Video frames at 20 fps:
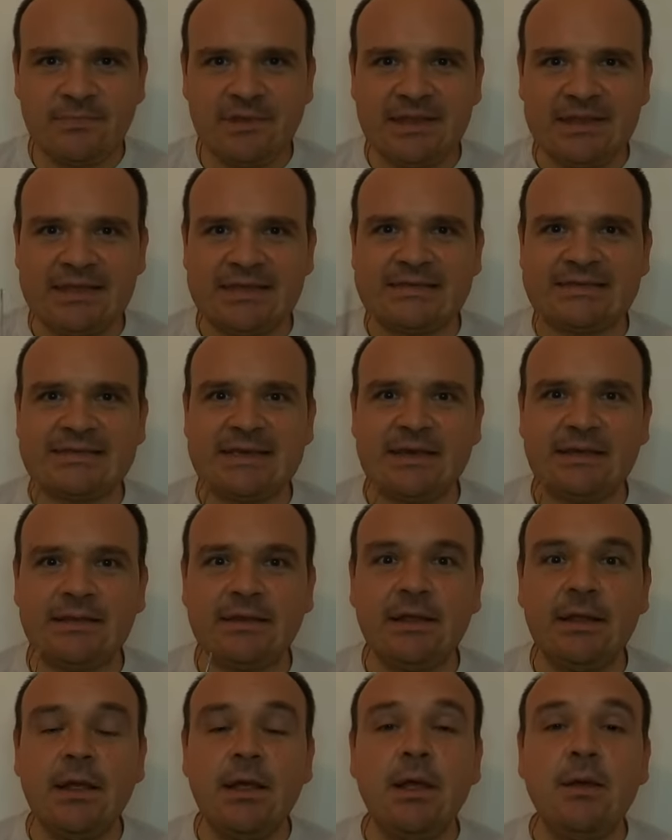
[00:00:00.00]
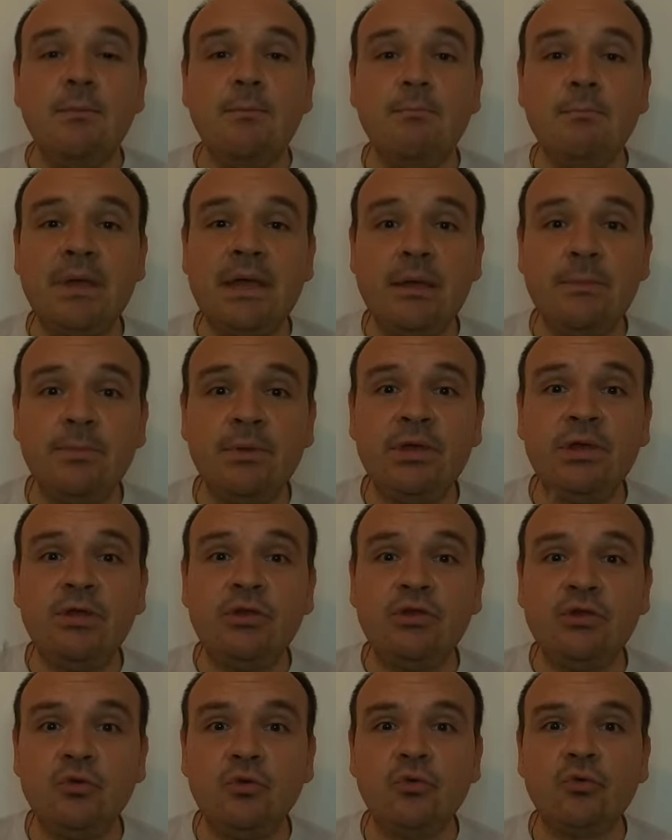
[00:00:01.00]
He said, maybe
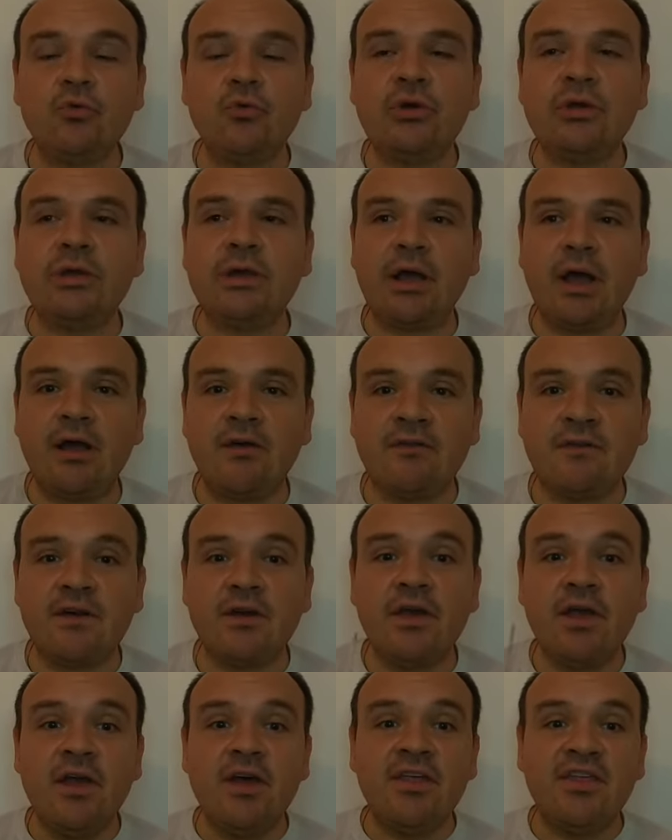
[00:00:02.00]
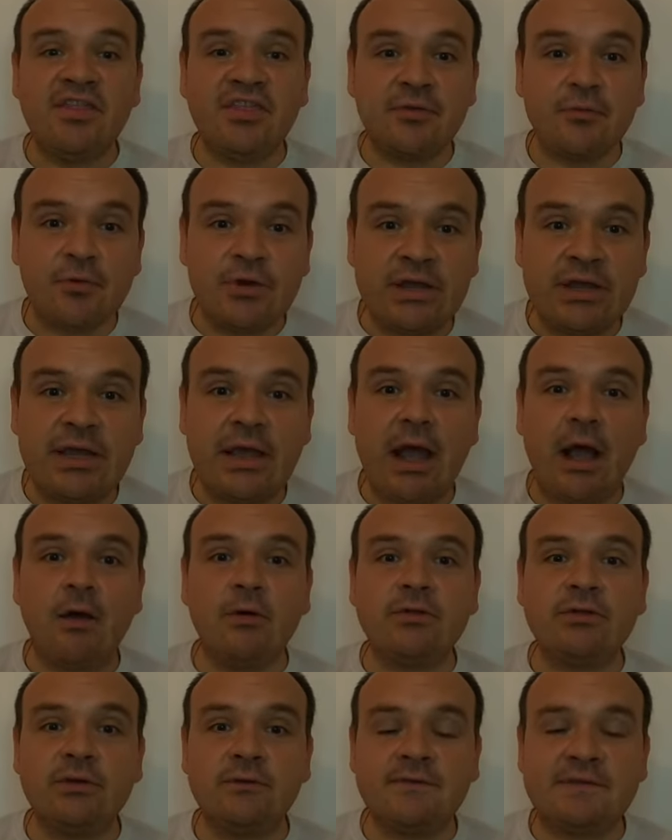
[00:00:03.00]
you recover three
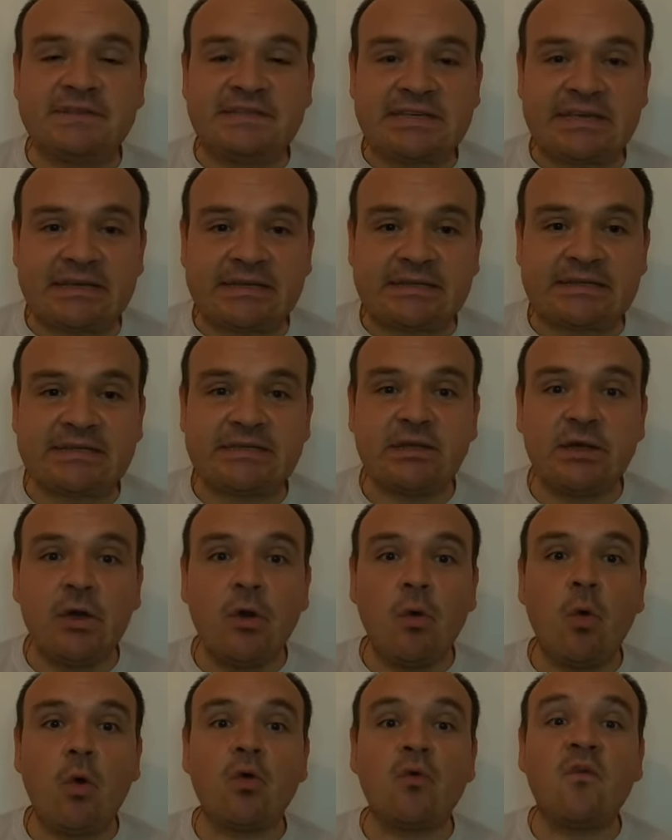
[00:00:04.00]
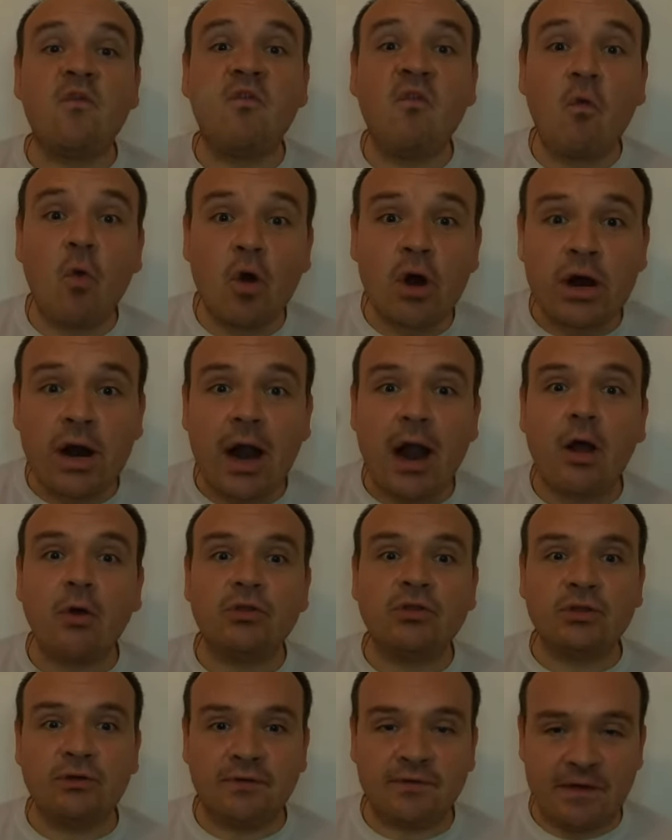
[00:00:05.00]
out of six or four
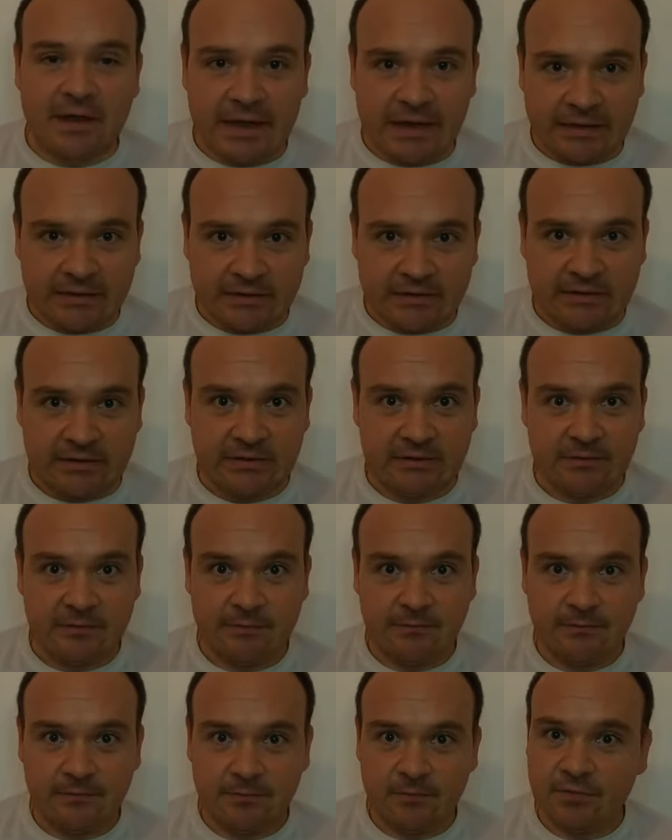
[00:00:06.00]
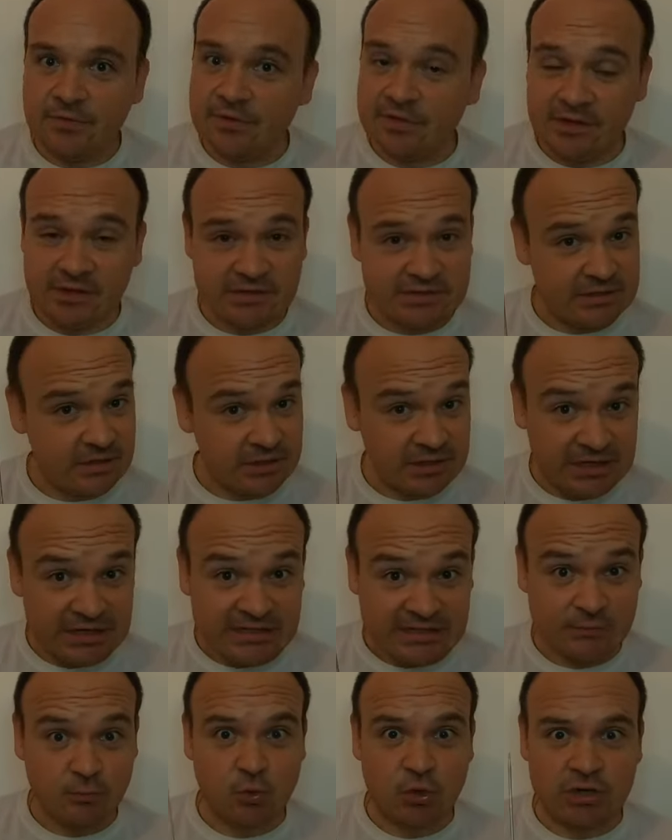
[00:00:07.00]
out of eight. These are
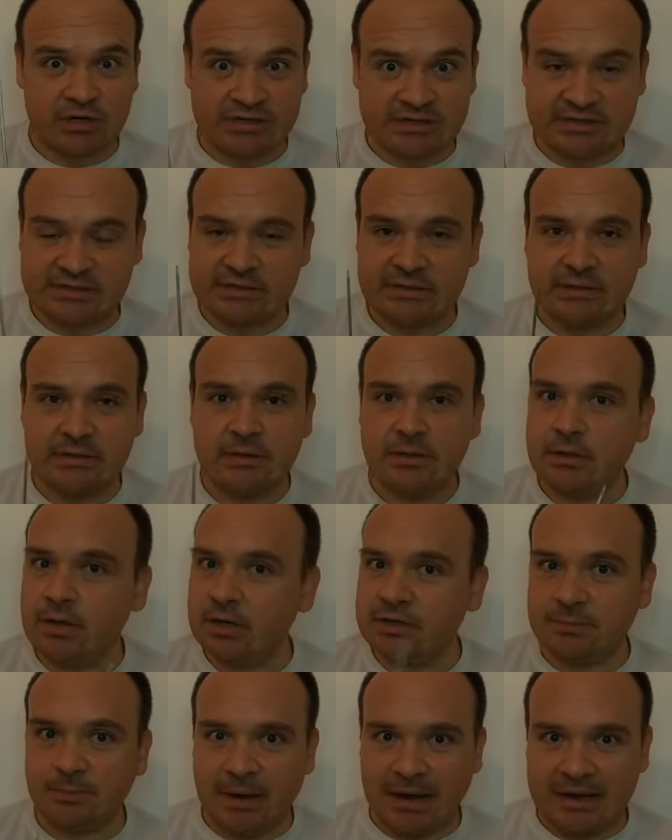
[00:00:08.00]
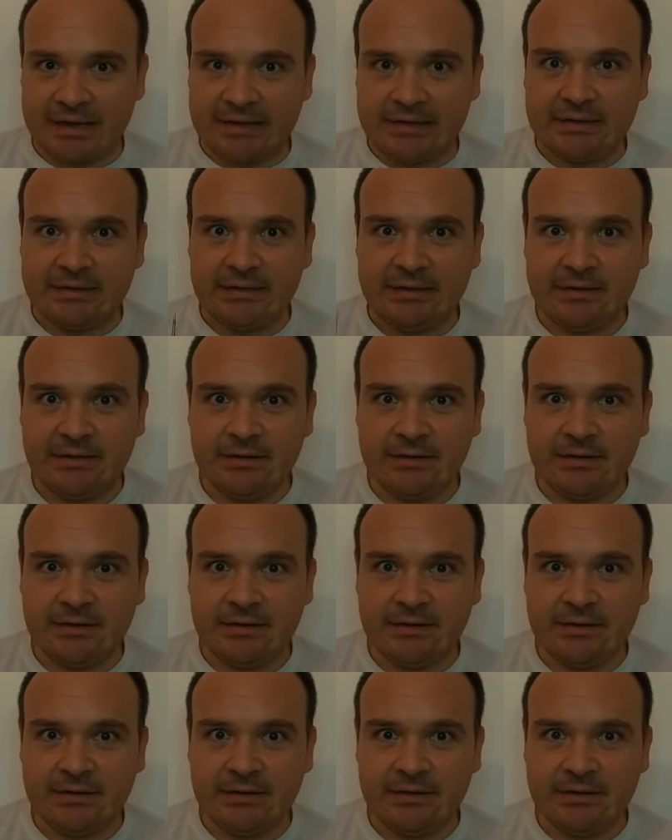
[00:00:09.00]
his words, not mine.